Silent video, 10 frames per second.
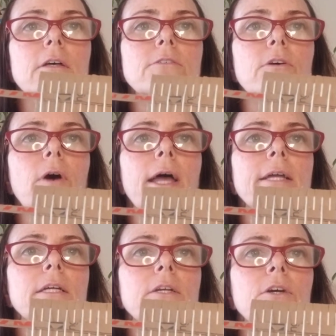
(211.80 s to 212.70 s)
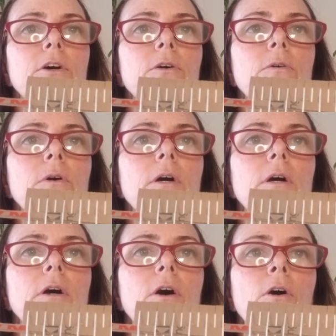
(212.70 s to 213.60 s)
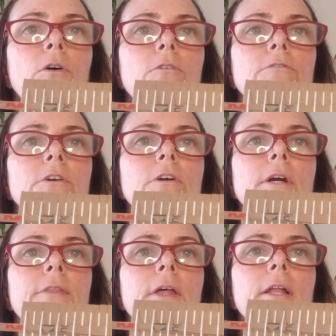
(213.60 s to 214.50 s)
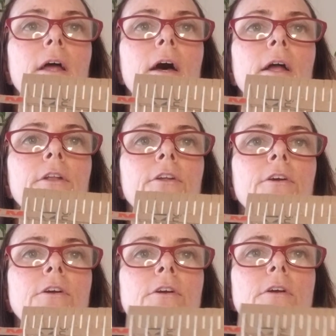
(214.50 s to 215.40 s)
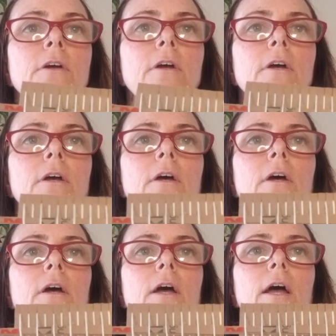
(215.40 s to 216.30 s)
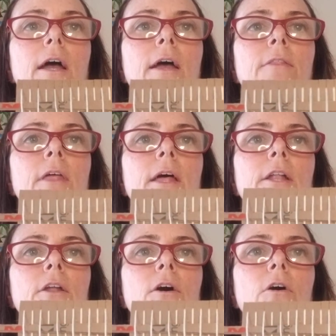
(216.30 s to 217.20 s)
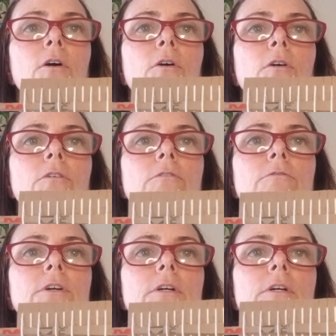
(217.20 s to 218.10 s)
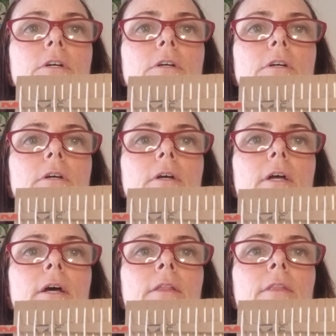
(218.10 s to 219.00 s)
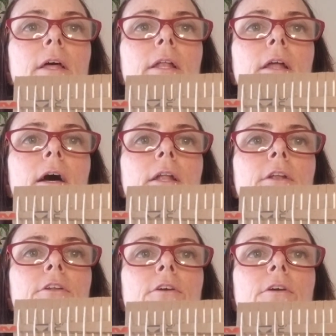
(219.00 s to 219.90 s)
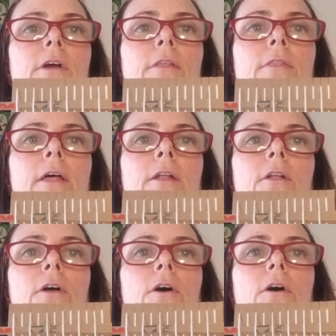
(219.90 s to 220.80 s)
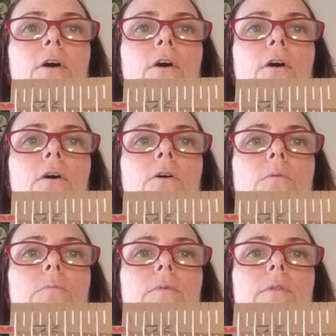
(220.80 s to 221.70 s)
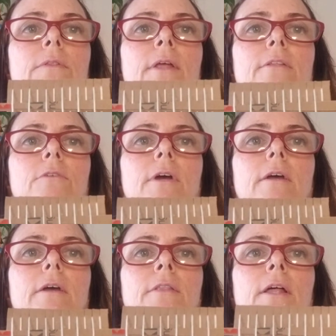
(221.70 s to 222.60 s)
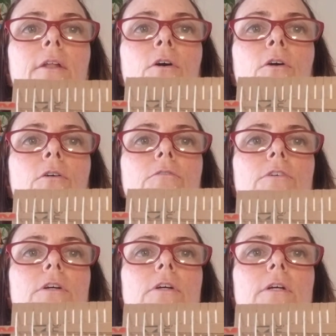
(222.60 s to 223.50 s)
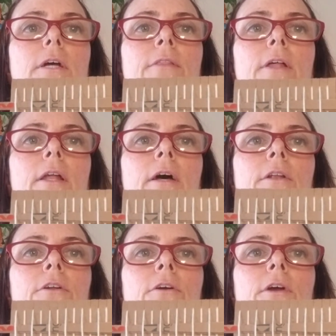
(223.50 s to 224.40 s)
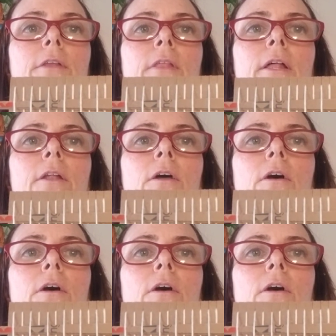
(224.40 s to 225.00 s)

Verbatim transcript: So I can go over and then under and then over and then under and then, oh, that's right. And then over and then under and then